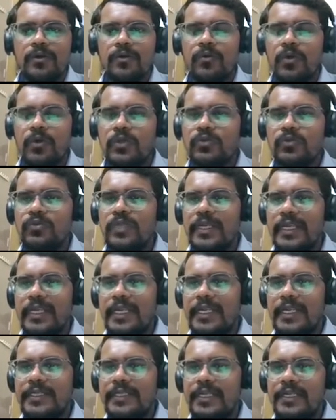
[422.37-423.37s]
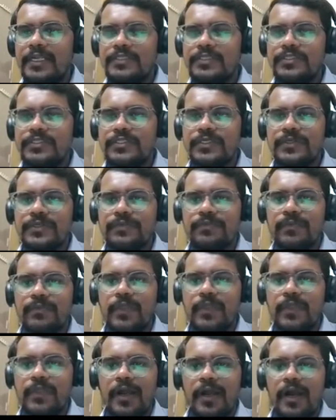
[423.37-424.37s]
going to the related list
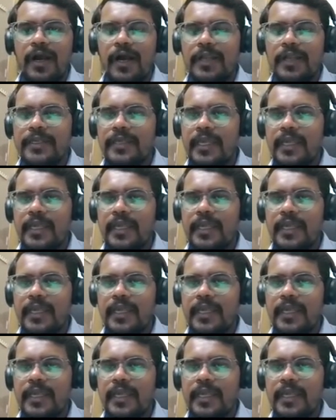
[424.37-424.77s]
and